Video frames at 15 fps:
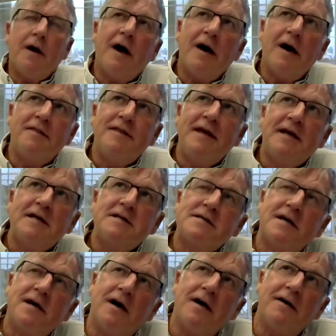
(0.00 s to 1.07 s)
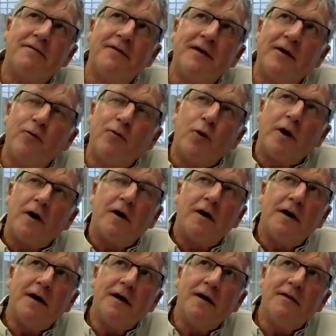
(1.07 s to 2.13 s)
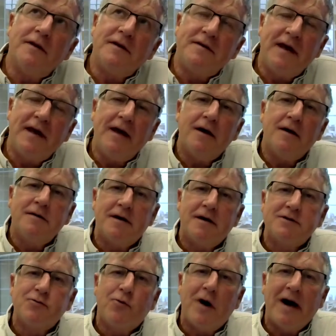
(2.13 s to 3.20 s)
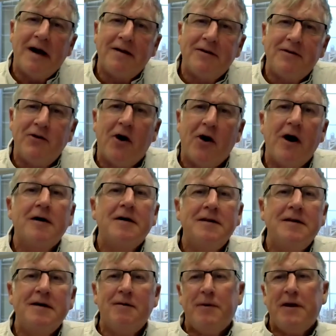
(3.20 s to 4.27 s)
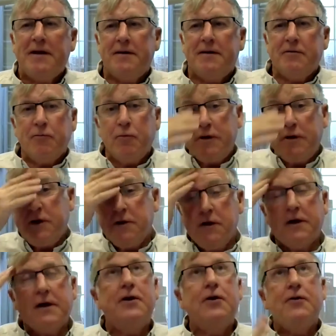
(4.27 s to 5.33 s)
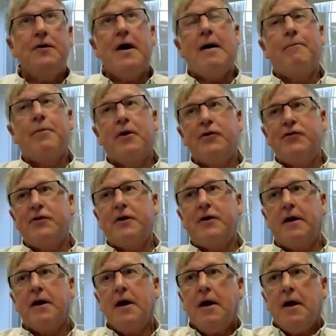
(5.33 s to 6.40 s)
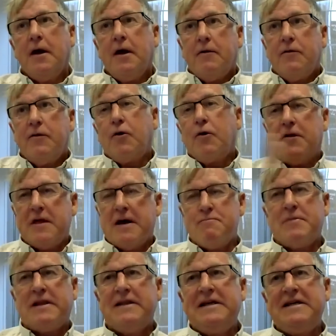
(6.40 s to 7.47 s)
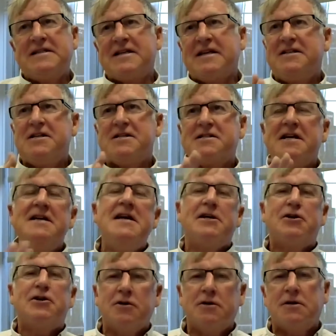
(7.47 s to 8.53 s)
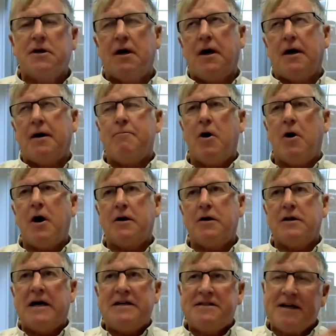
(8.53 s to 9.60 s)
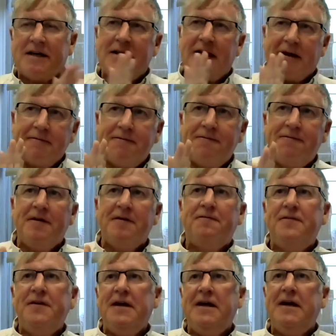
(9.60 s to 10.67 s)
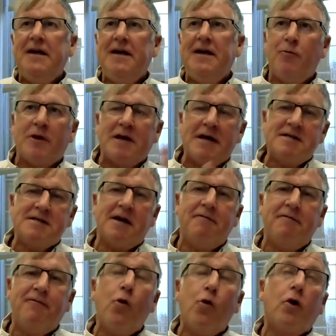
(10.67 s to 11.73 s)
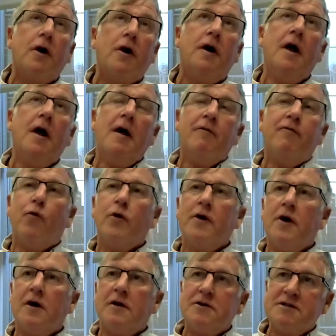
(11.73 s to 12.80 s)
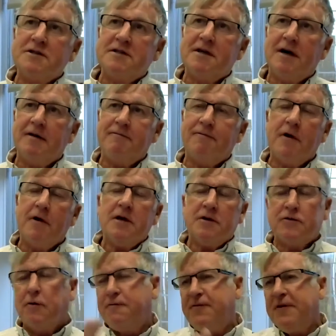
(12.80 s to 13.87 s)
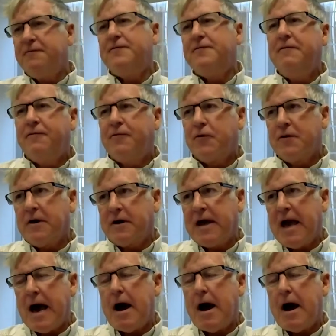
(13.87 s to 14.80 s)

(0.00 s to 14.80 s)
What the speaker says: I think it's kind of thing where the tail does wag the dog a little bit. When you look at your numbers, you got at least just initial model. I said like 50. What did I say? $4 a ton. So 50 for the